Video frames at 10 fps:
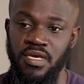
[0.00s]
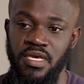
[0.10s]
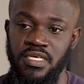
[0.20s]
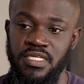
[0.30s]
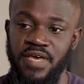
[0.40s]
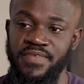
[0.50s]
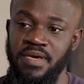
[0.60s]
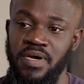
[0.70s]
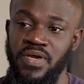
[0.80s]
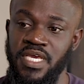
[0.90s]
and having
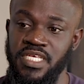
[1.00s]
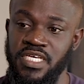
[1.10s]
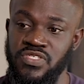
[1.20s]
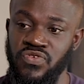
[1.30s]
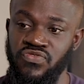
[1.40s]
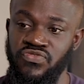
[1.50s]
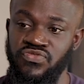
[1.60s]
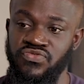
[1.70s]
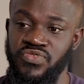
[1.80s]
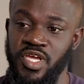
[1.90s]
about 8 years
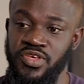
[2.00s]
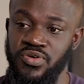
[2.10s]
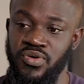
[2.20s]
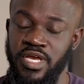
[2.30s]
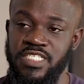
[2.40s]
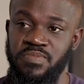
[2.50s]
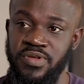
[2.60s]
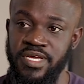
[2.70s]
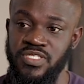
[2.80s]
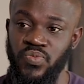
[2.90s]
of radio
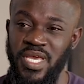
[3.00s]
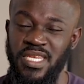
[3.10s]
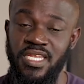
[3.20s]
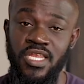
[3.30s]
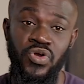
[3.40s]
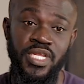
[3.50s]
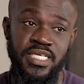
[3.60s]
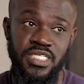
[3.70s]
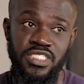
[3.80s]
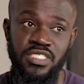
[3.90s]
experience, working in an
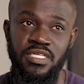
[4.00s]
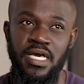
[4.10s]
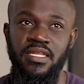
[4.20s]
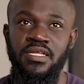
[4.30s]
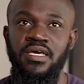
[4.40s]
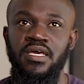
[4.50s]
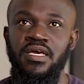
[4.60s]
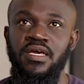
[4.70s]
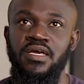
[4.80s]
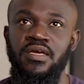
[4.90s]
organization that
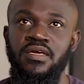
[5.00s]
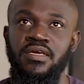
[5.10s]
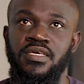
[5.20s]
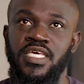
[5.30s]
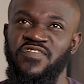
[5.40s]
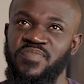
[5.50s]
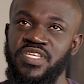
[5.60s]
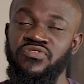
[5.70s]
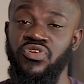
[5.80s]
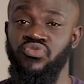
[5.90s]
gave me
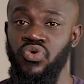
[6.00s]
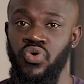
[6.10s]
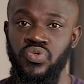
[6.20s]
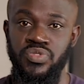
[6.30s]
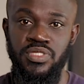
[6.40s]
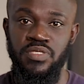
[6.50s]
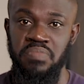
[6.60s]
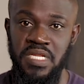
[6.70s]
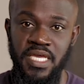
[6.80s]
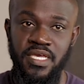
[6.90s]
different roles to
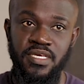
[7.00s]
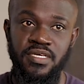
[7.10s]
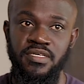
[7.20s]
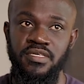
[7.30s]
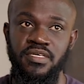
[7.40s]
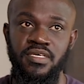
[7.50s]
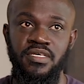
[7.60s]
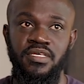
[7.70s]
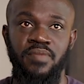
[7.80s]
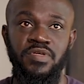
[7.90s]
play
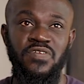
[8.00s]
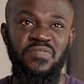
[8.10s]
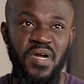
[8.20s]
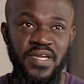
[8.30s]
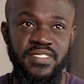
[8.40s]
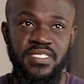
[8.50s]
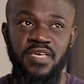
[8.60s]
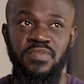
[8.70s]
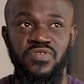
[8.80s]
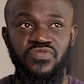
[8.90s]
in a bit of marketing,
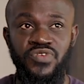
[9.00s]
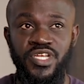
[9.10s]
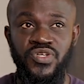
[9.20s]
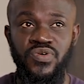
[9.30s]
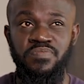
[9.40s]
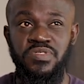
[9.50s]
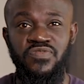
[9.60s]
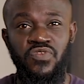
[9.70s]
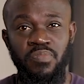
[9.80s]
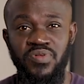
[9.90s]
a bit of radio, a bit
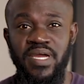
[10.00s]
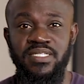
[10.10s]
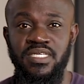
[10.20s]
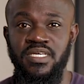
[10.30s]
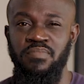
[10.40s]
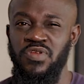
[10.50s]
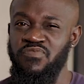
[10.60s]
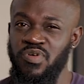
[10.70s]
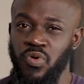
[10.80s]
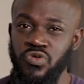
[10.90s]
of copywriting, a bit of
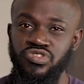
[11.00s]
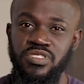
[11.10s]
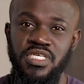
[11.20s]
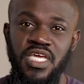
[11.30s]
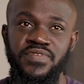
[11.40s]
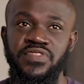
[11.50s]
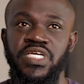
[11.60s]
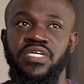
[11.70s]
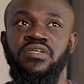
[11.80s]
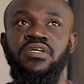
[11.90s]
promotions and
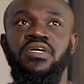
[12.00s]
everything.